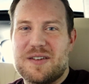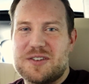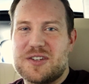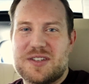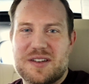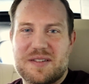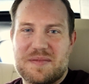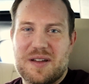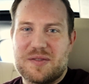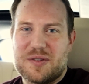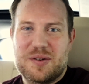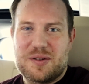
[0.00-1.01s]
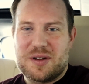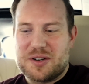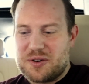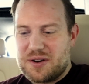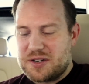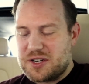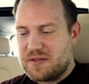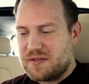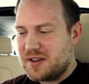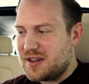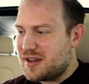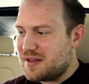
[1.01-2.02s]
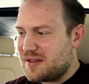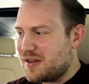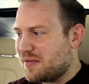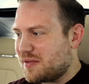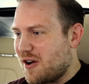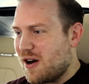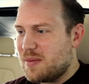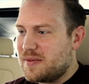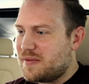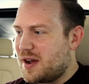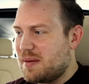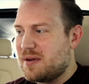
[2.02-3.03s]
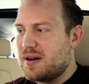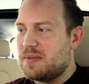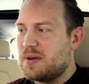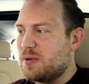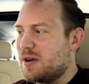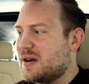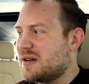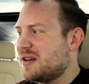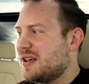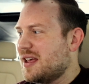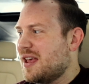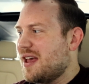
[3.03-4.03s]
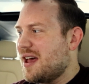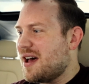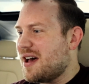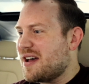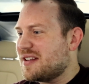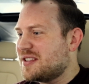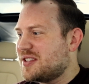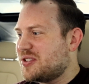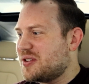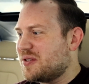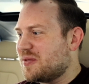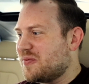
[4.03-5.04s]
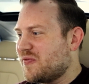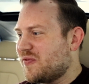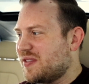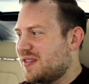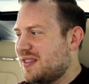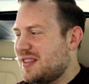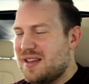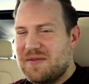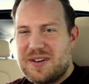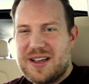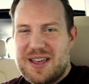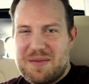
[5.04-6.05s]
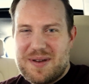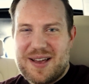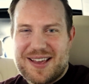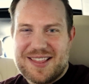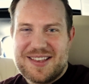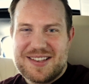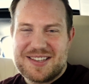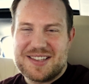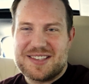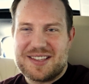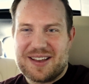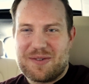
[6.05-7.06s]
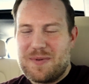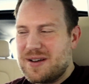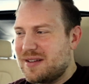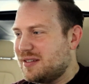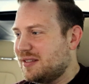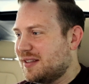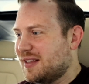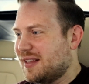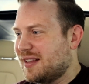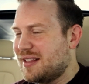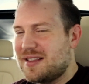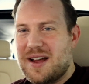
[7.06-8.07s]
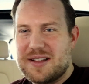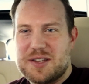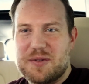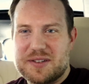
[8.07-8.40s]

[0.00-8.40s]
just a little luxury SUV, carbon fiber everywhere. So then when I get back in this, it's like, well, not so